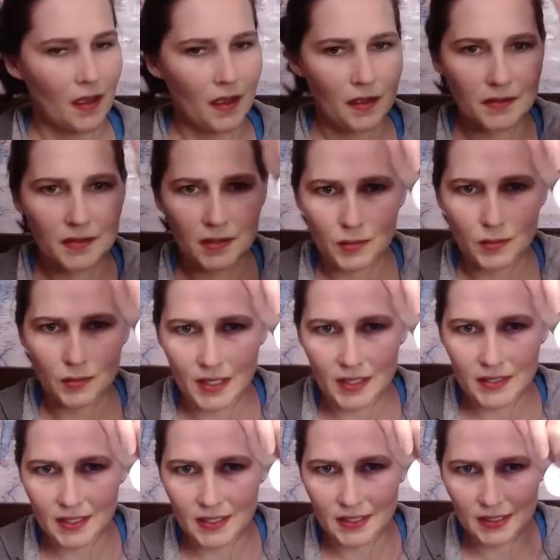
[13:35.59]
I also
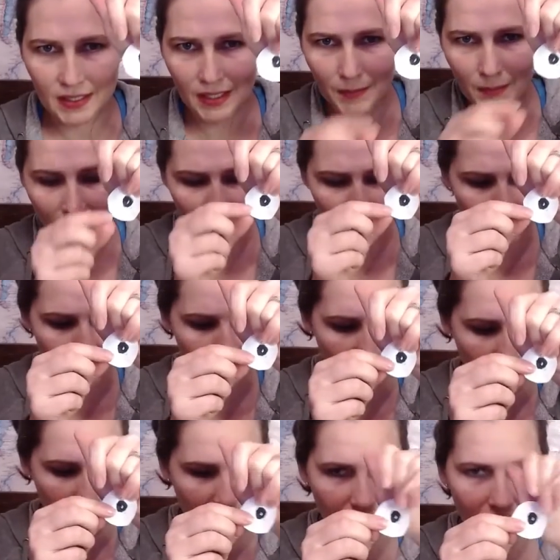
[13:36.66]
realized I didn't get my
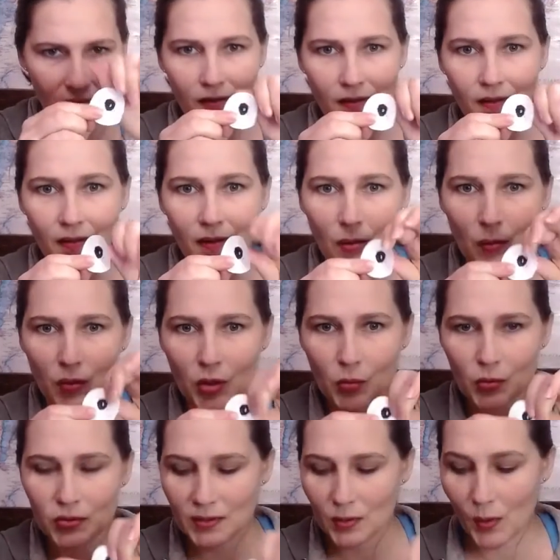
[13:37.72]

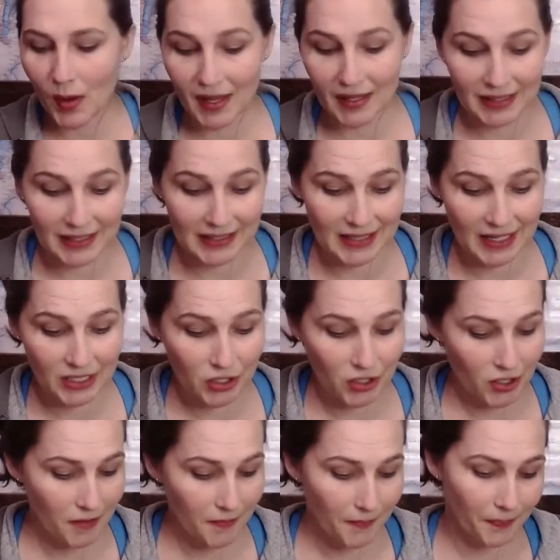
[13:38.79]
pupils quite in the center,
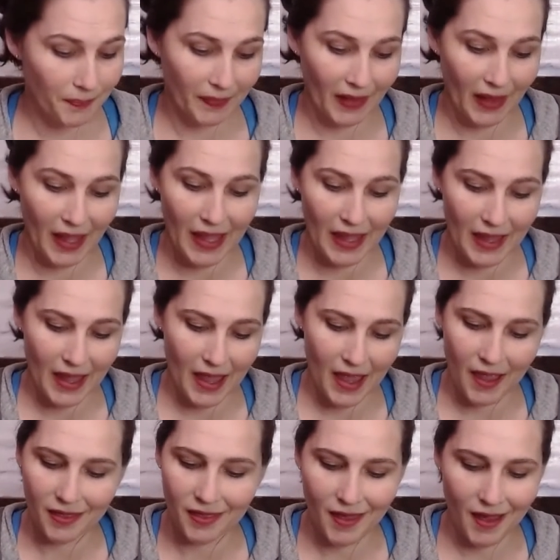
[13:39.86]

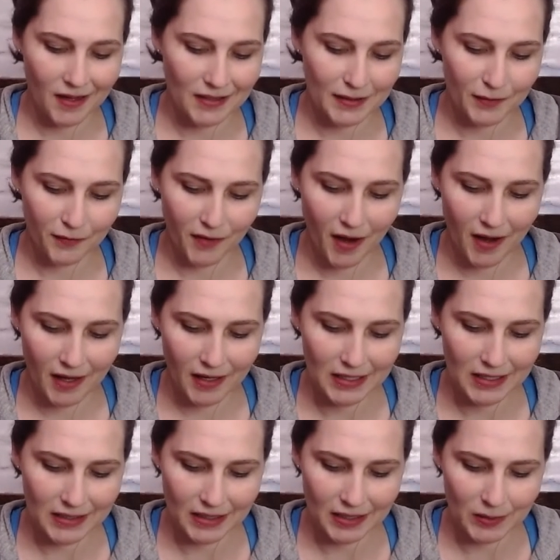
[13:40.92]
and that is fine.
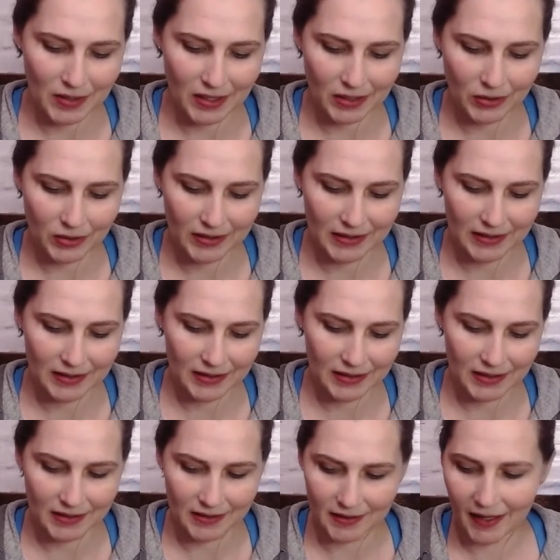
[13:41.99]
He's going to be a little
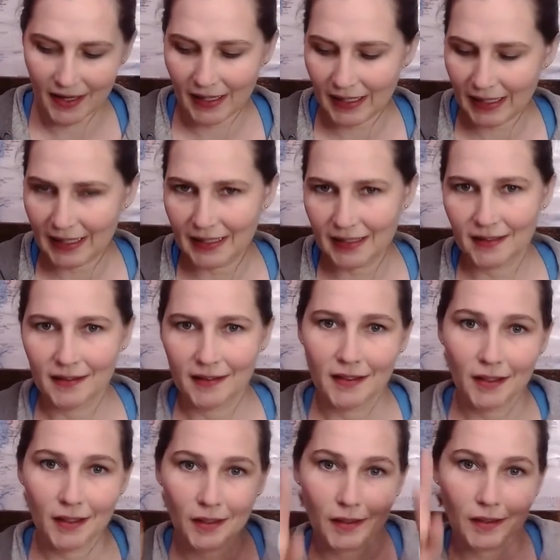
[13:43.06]
like
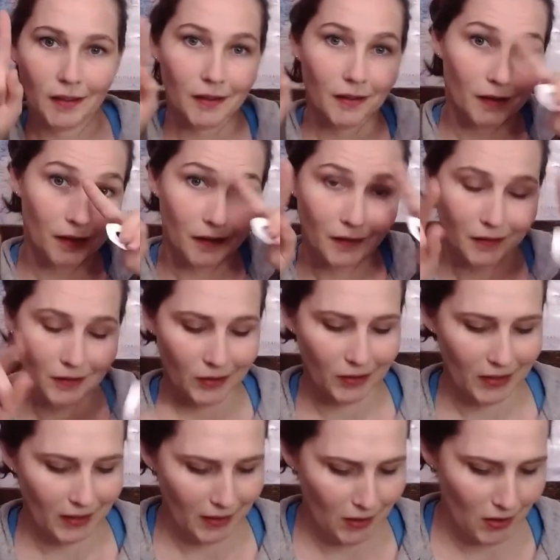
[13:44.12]

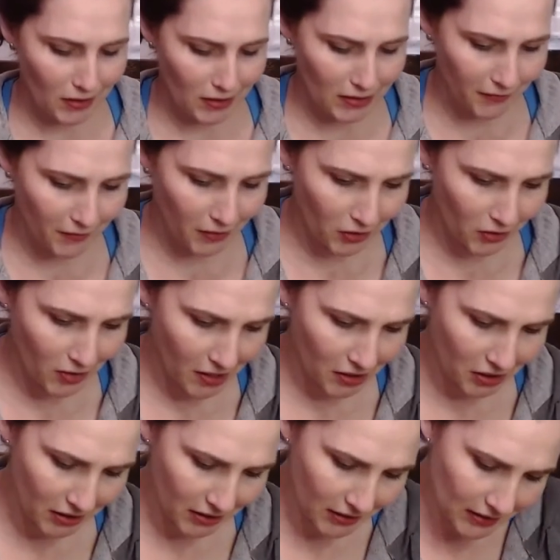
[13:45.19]
looking different
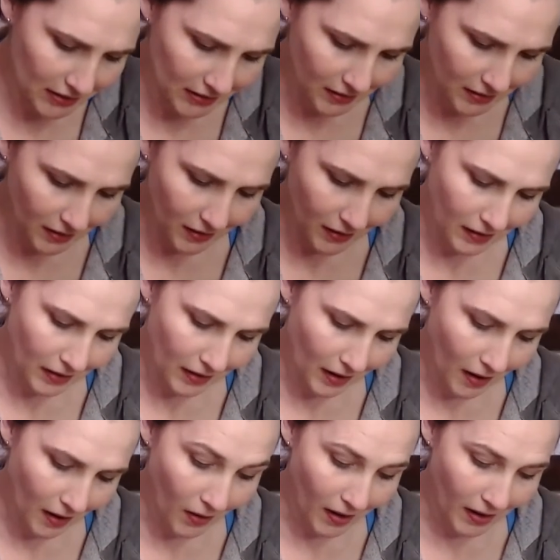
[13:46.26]
directions.
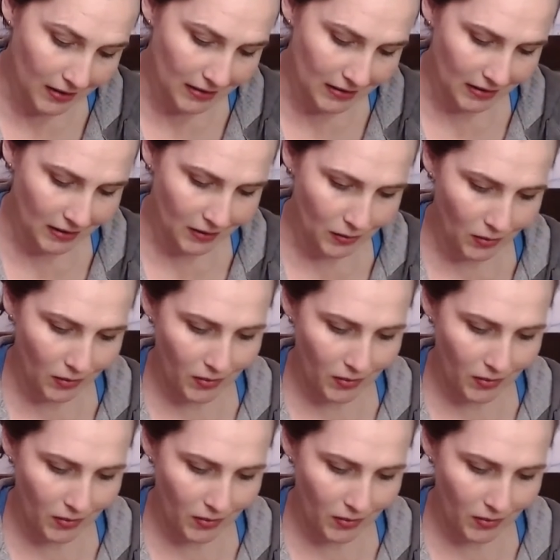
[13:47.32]
Oh, I see.